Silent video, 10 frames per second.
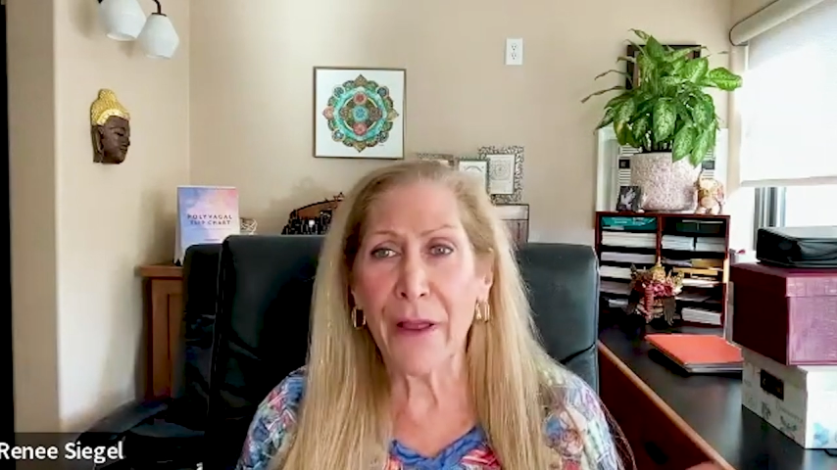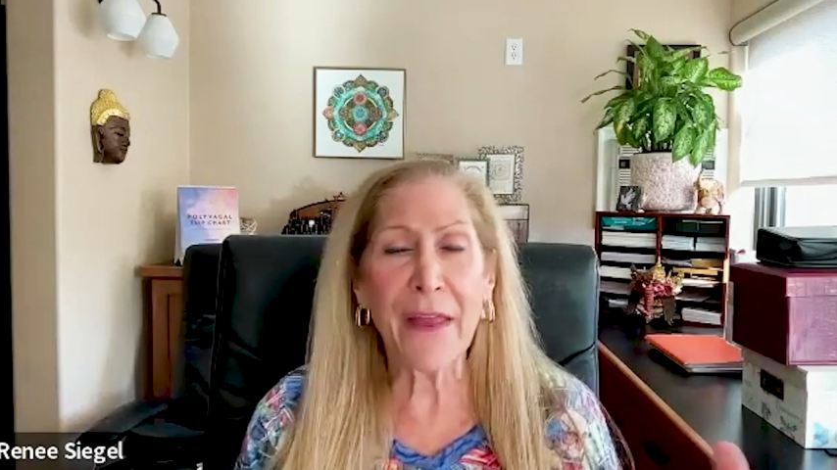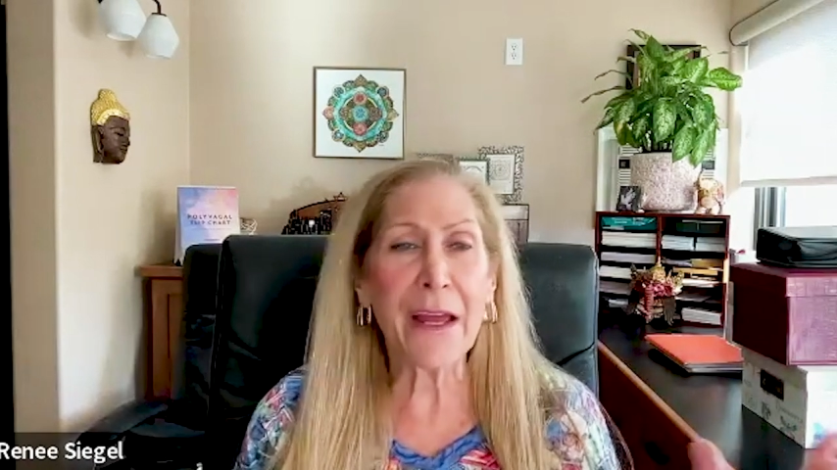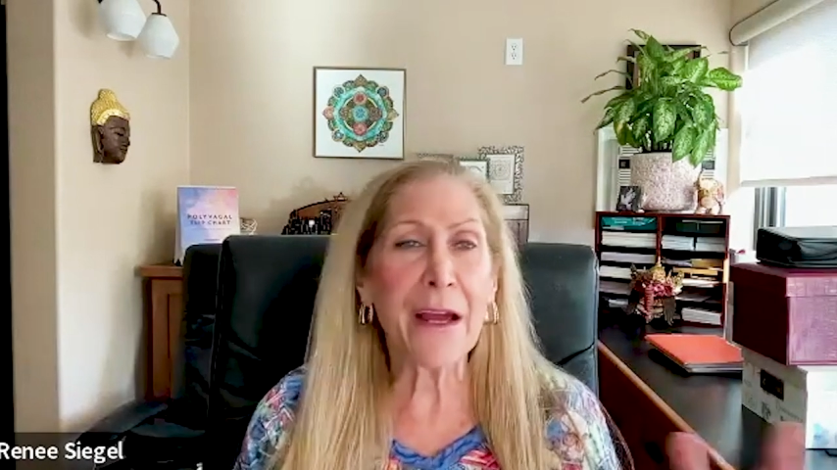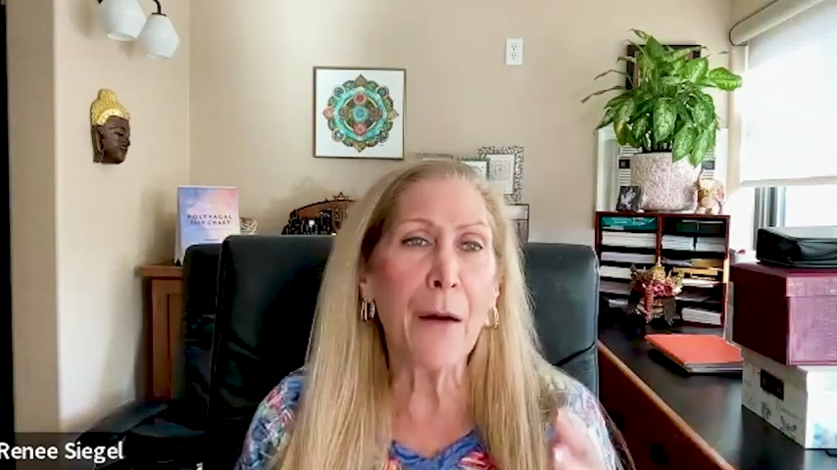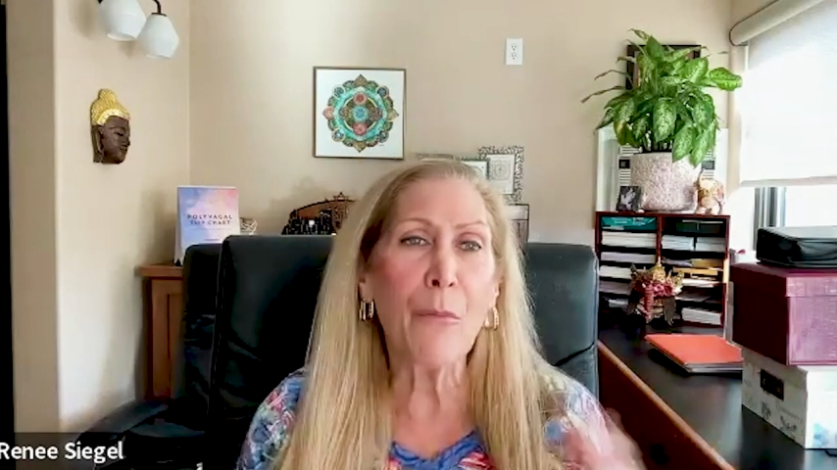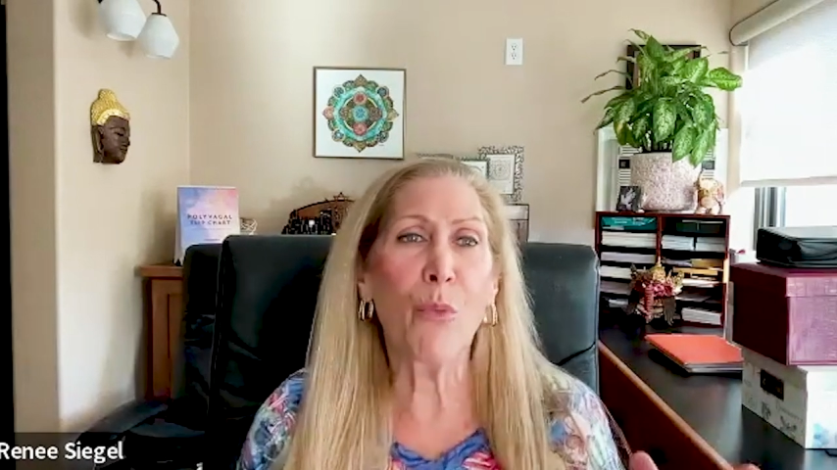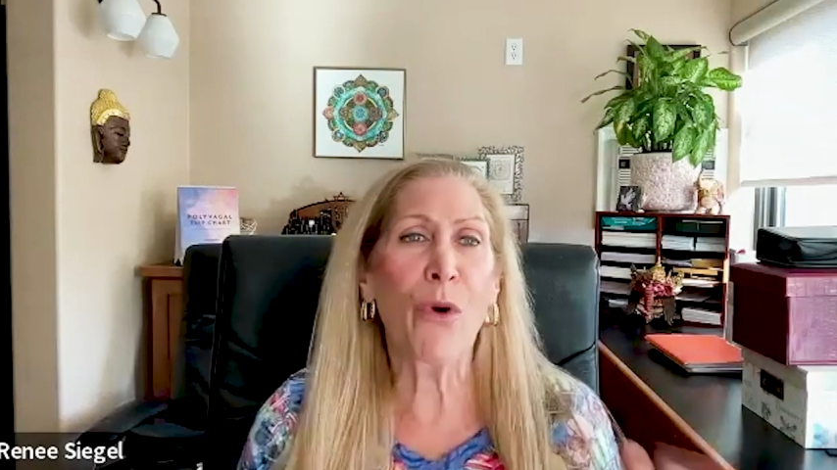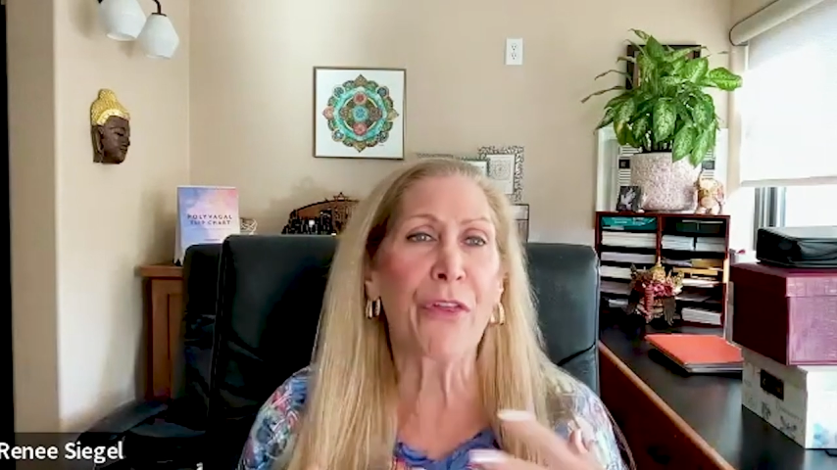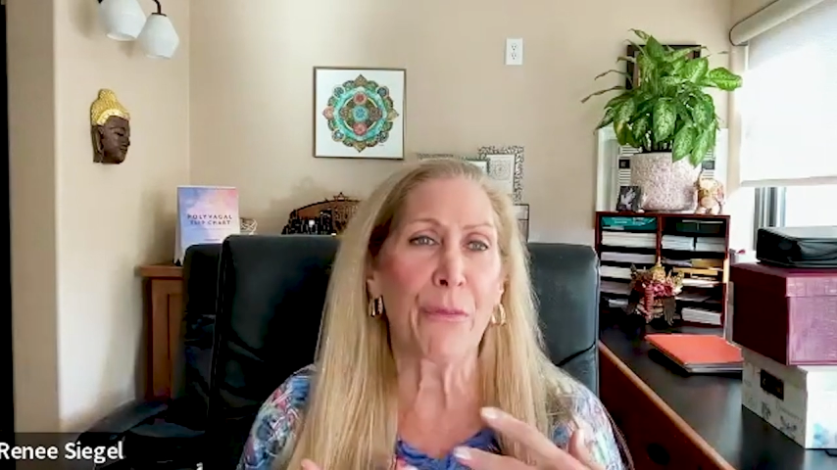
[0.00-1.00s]
and they
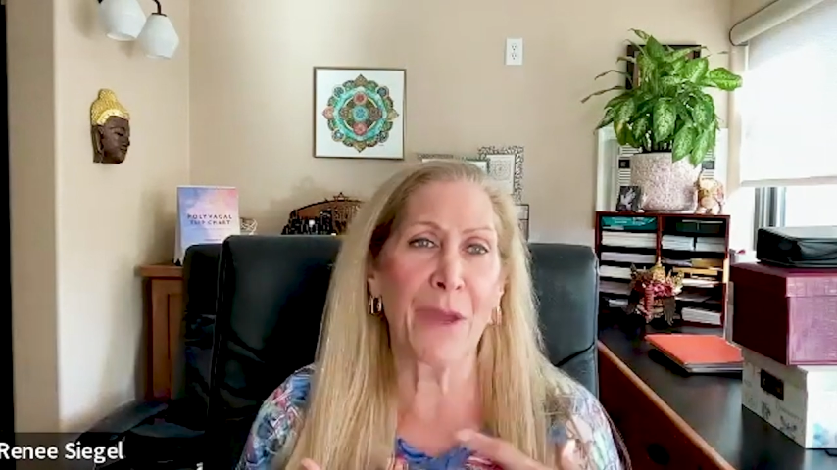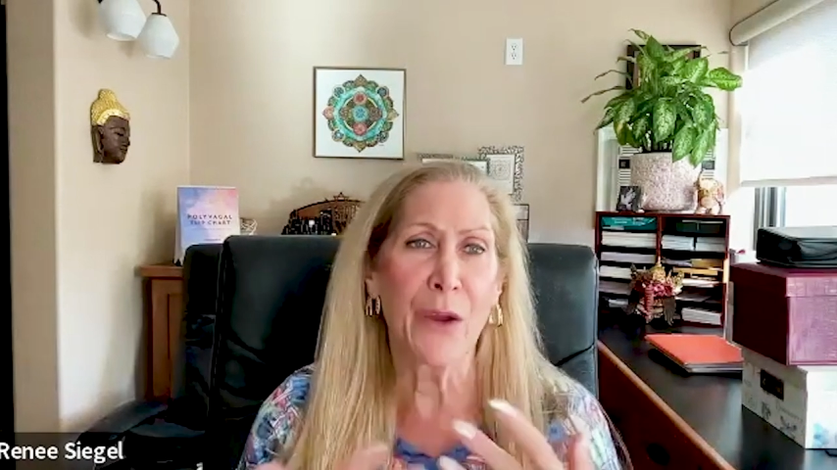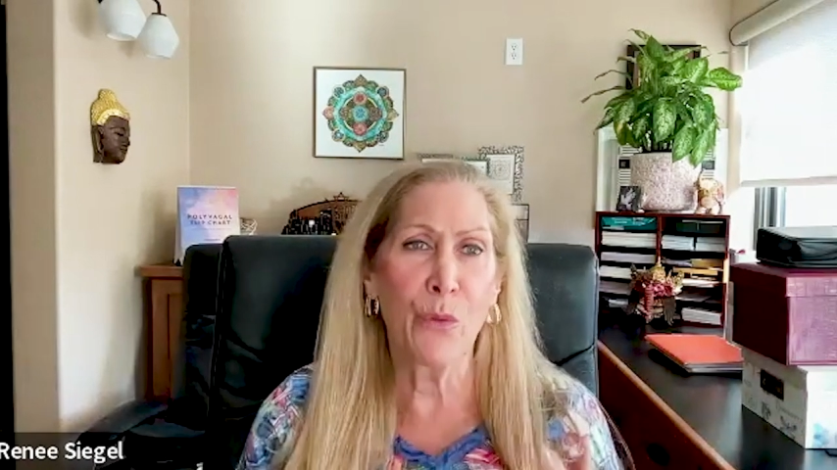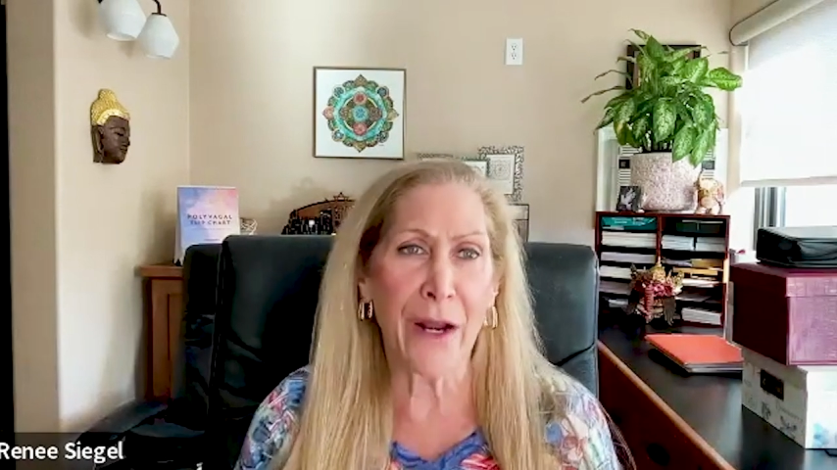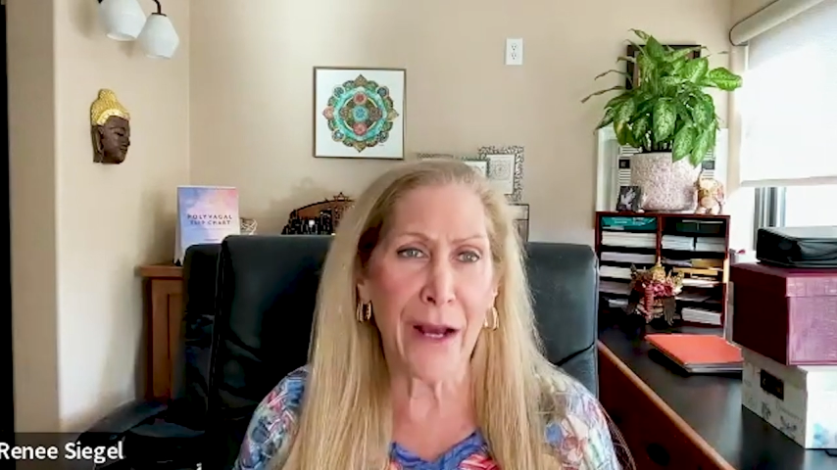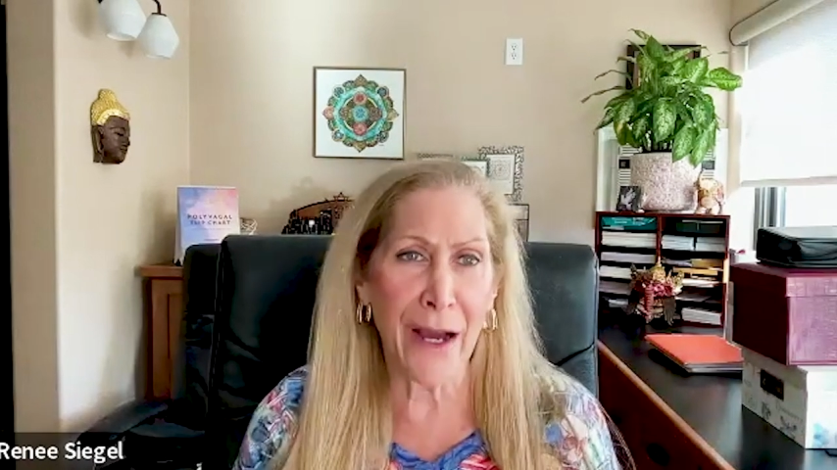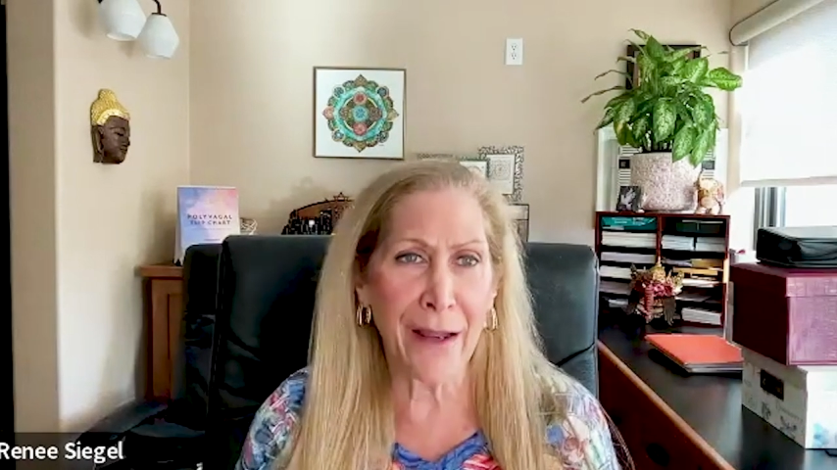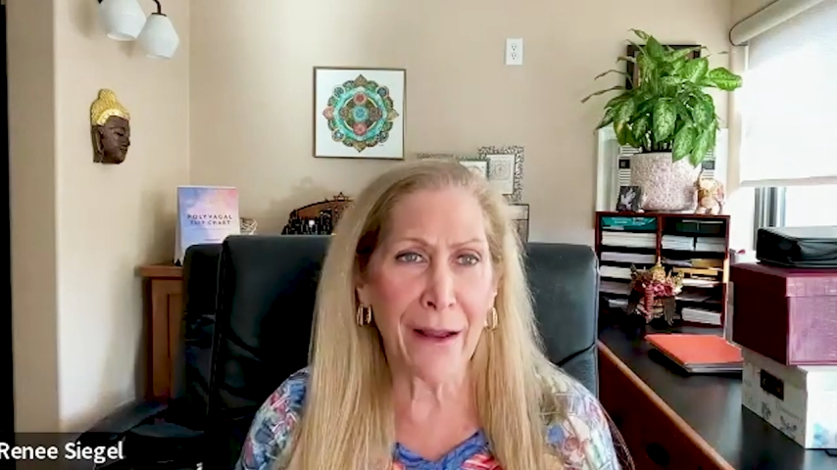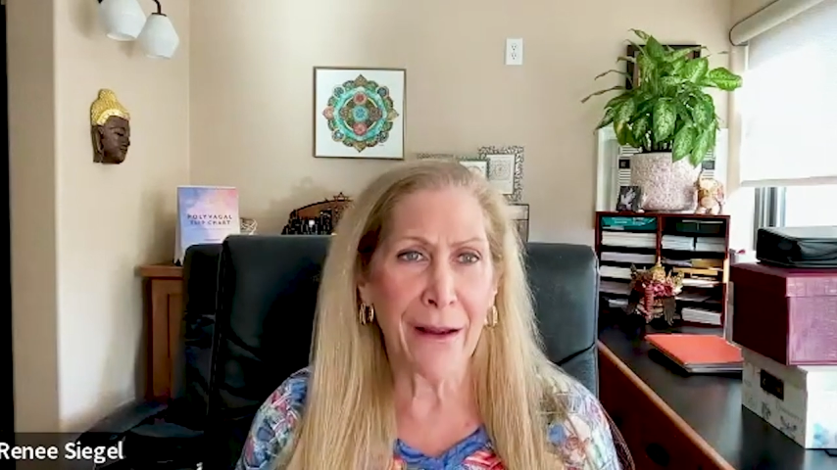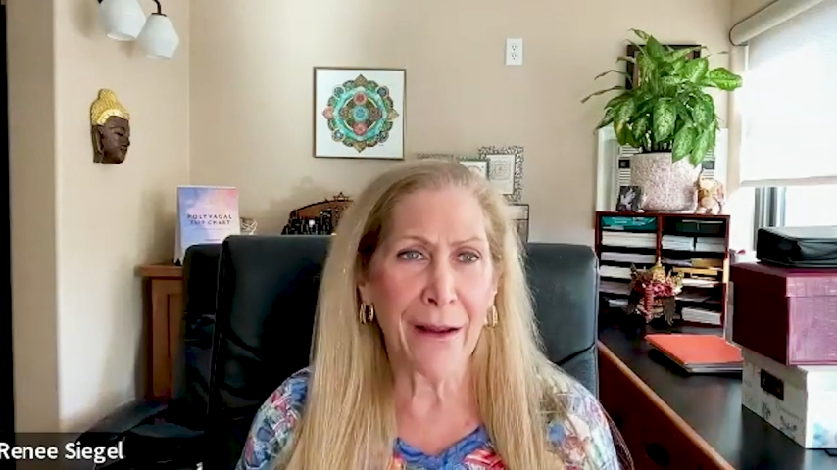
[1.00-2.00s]
come with me when
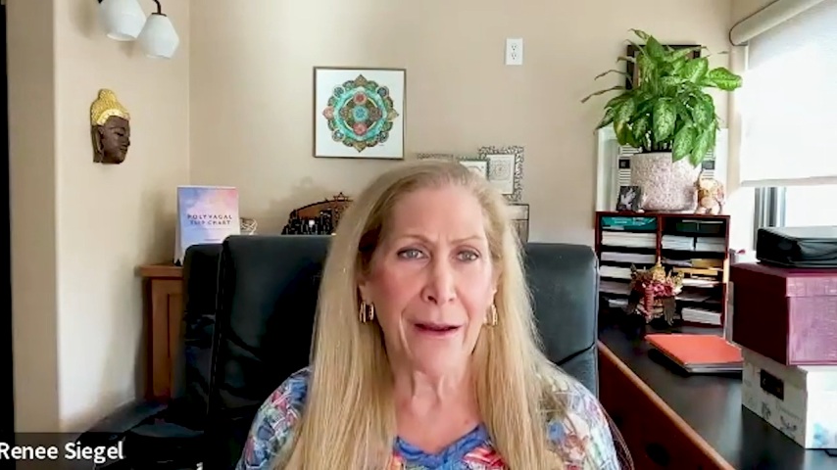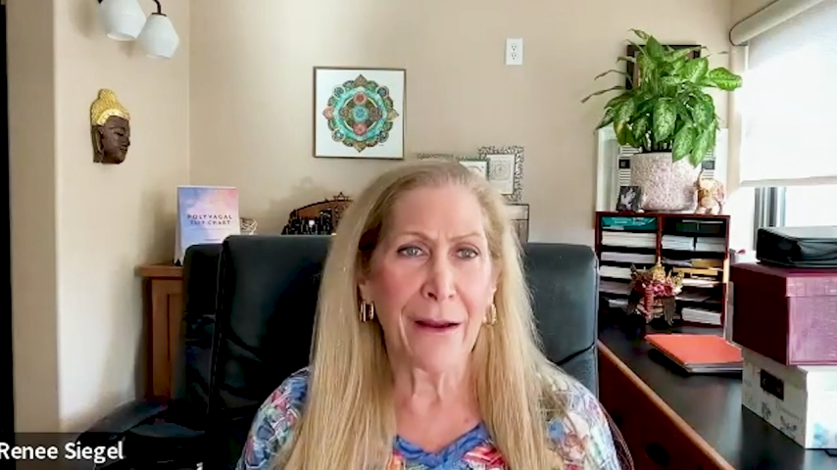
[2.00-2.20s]
I